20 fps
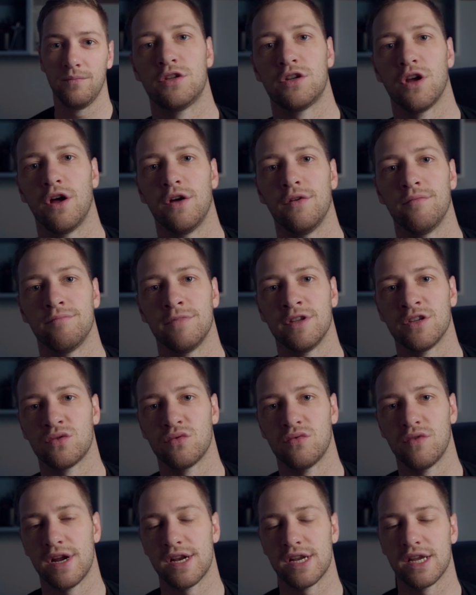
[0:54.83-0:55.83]
So there's
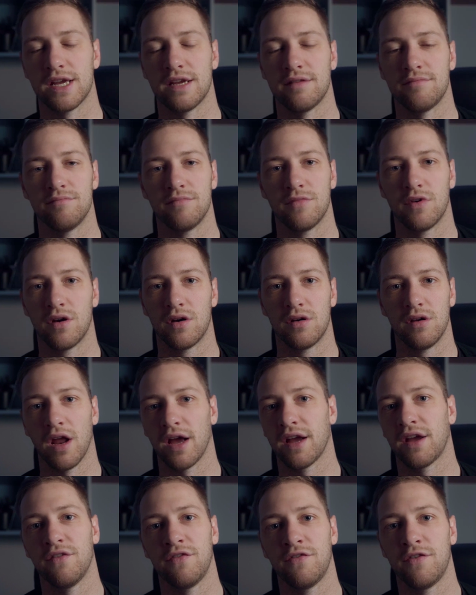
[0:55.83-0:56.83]
already
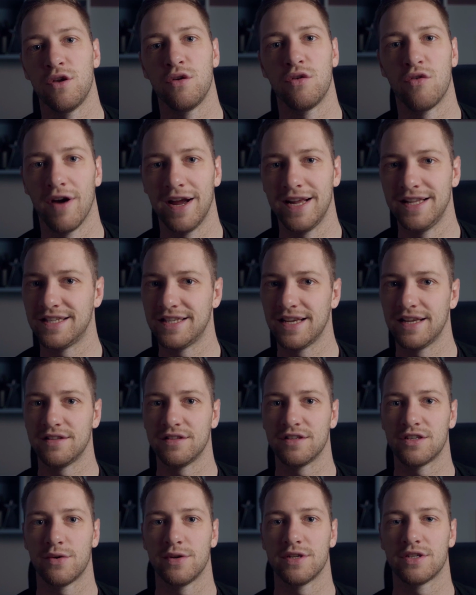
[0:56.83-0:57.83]
like a few grades
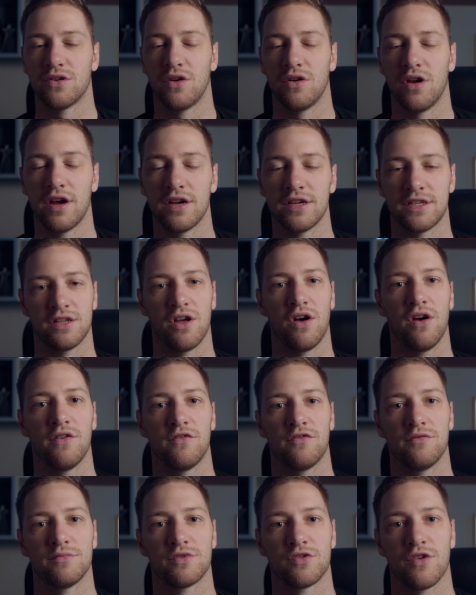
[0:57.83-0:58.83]
in, so it's not like starting
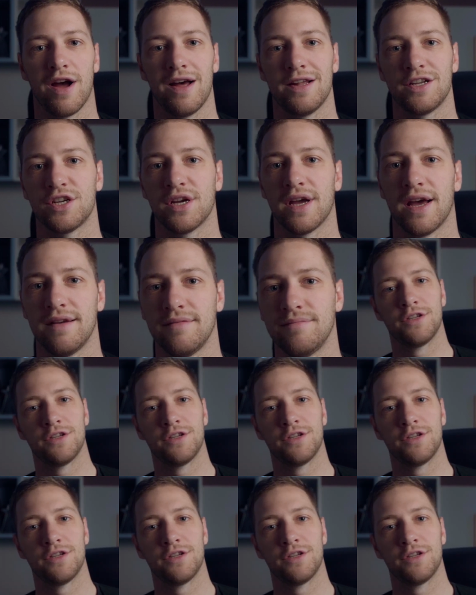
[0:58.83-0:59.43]
from scratch again.